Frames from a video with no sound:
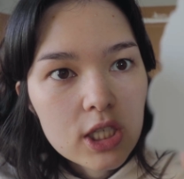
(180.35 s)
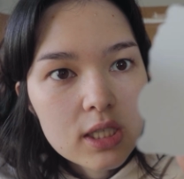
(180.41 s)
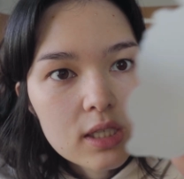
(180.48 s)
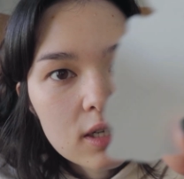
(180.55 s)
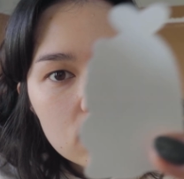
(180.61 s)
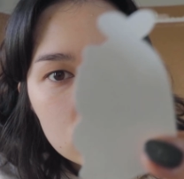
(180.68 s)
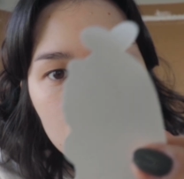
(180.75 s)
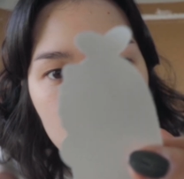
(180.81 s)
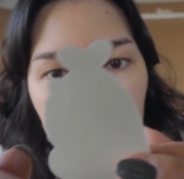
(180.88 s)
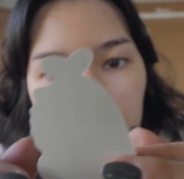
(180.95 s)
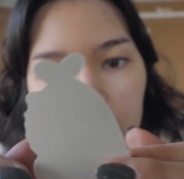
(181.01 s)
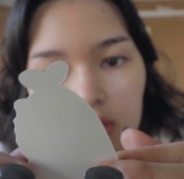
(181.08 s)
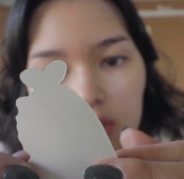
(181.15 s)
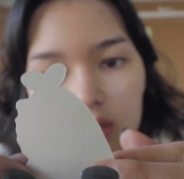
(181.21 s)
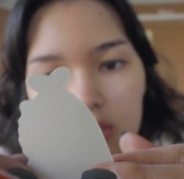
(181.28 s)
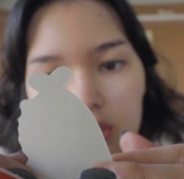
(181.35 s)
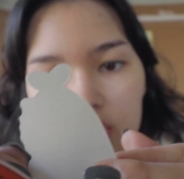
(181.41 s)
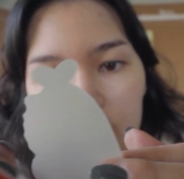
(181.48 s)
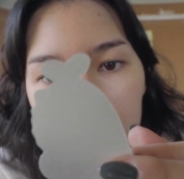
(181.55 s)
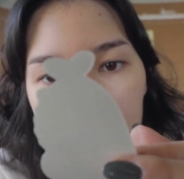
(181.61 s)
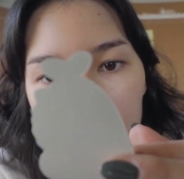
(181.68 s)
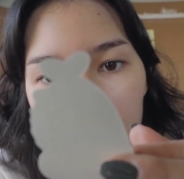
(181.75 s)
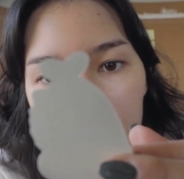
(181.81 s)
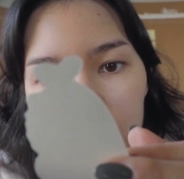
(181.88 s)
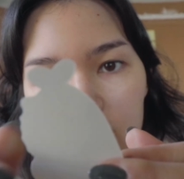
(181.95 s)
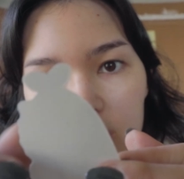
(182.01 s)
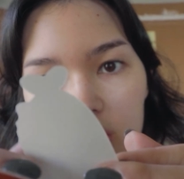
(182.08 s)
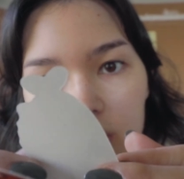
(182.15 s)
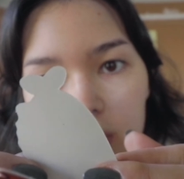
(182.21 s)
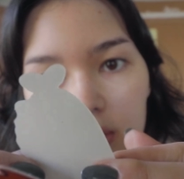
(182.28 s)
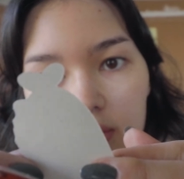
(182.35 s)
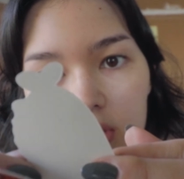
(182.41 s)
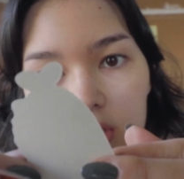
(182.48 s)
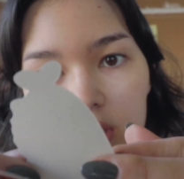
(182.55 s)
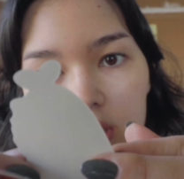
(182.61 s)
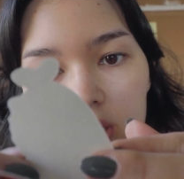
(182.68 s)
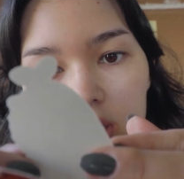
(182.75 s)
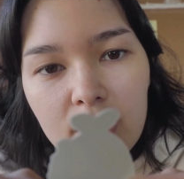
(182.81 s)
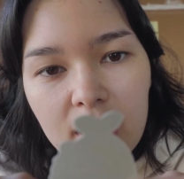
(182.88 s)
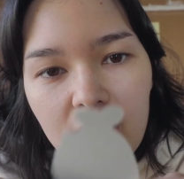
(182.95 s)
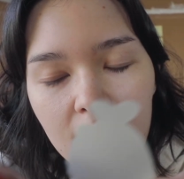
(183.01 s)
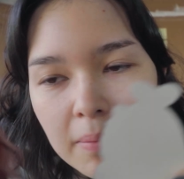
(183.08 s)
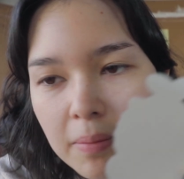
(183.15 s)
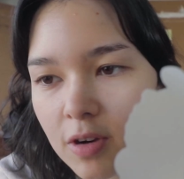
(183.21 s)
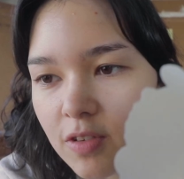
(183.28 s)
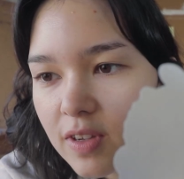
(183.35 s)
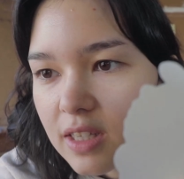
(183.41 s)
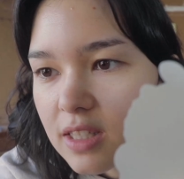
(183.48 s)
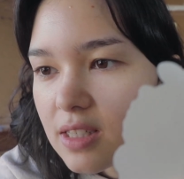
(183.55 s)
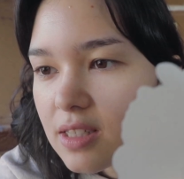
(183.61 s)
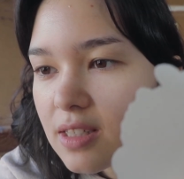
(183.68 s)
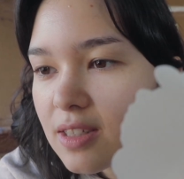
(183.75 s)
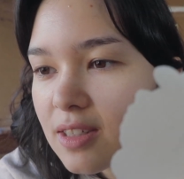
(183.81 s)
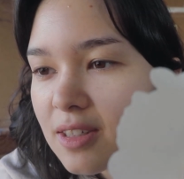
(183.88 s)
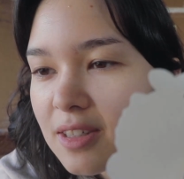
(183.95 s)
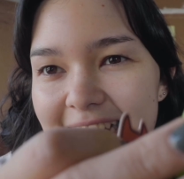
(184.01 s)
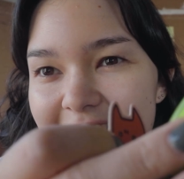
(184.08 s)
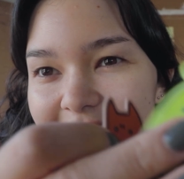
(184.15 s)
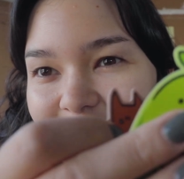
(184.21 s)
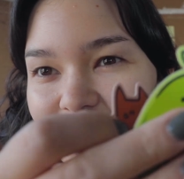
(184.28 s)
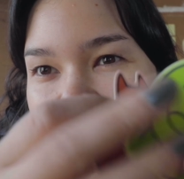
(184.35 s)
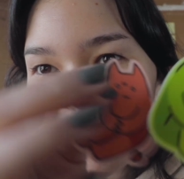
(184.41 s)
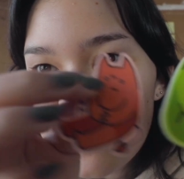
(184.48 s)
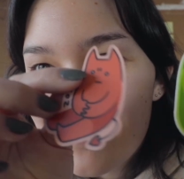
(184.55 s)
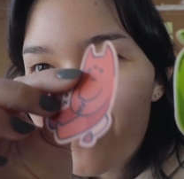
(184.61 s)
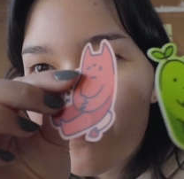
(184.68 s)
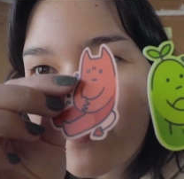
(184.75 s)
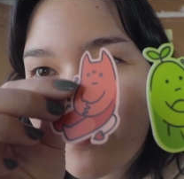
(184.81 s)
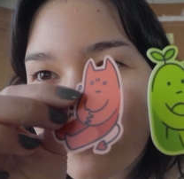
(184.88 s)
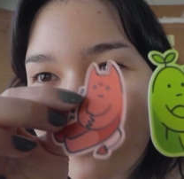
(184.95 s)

it on in your dishwasher or whatever. But yeah, perfect. I love them.